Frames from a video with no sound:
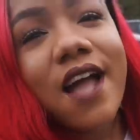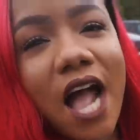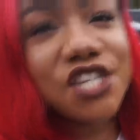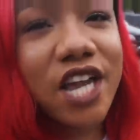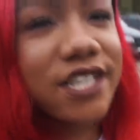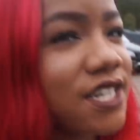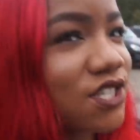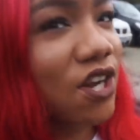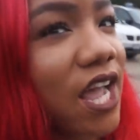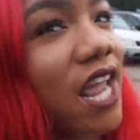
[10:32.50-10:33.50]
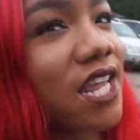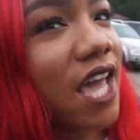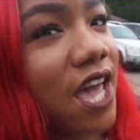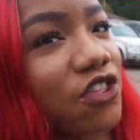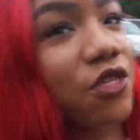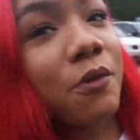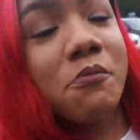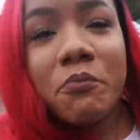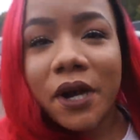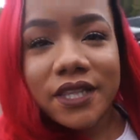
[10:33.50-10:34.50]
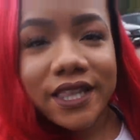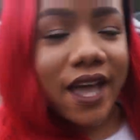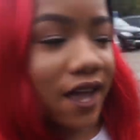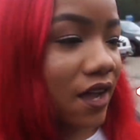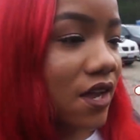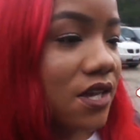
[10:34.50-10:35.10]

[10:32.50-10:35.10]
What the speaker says: I checked, it's her 88th birthday.